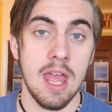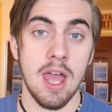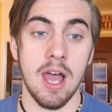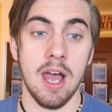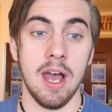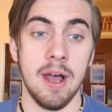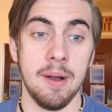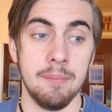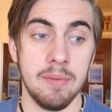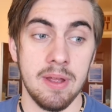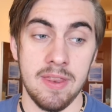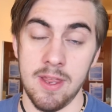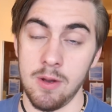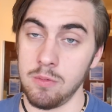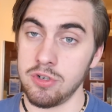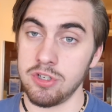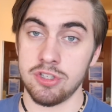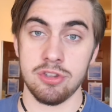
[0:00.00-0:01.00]
And
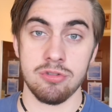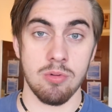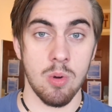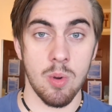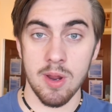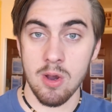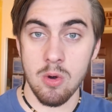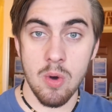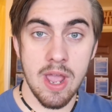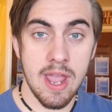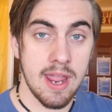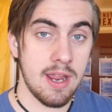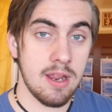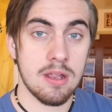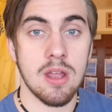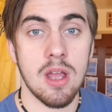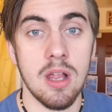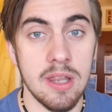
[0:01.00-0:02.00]
they were just throwing
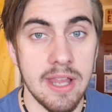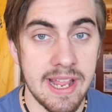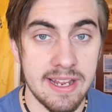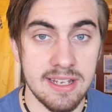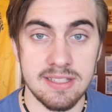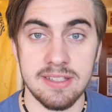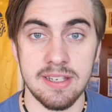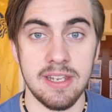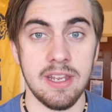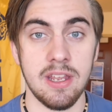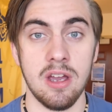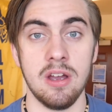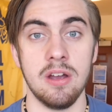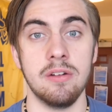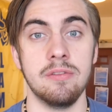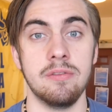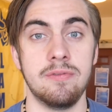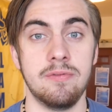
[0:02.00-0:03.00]
away a legacy
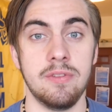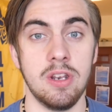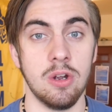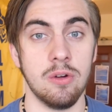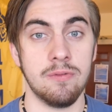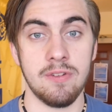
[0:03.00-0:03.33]
of, you know,